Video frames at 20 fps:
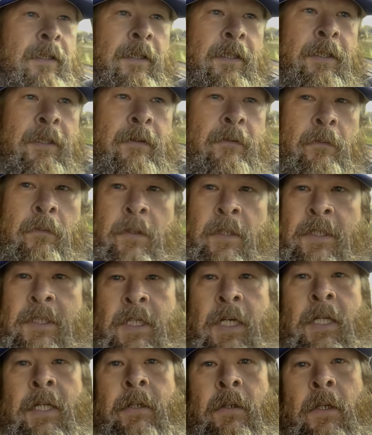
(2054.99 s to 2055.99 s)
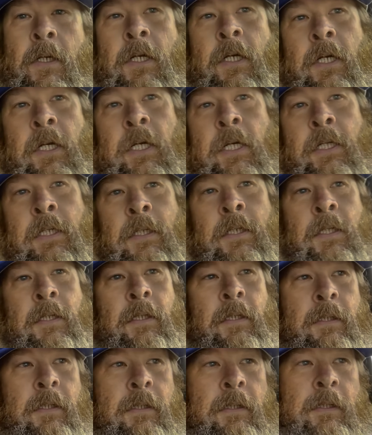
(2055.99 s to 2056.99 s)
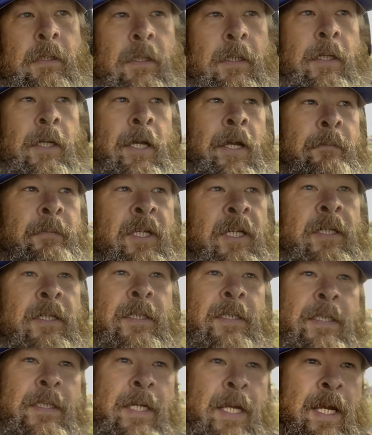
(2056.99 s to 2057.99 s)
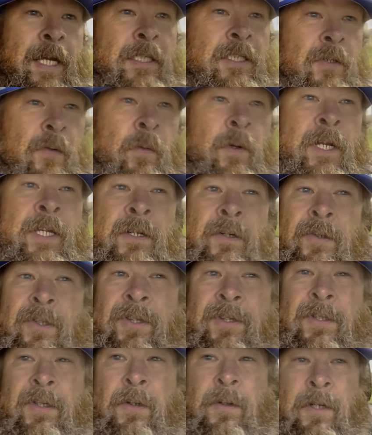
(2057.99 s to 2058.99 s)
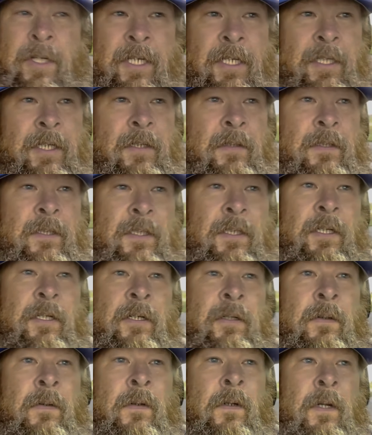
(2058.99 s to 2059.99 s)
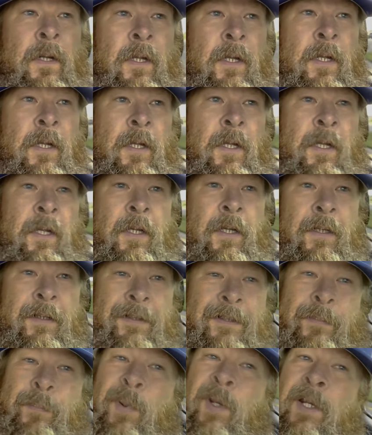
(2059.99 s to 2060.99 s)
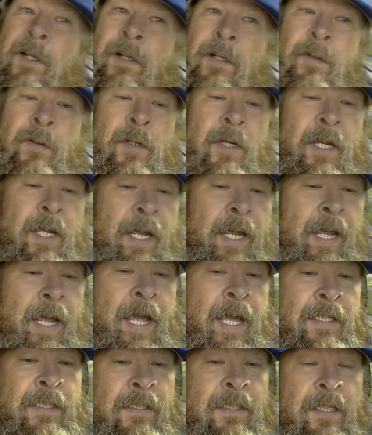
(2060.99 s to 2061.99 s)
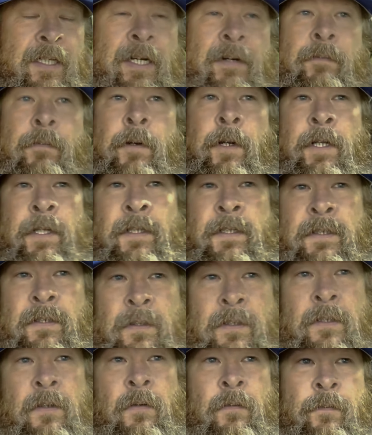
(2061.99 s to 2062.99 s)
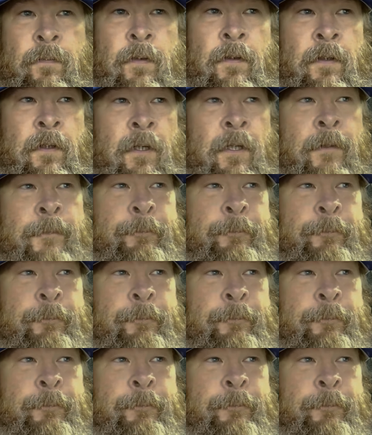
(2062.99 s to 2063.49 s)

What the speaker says: It was clear cut, I'm gonna say 20 or 30 years ago, depending on who you ask, that I've run into so far.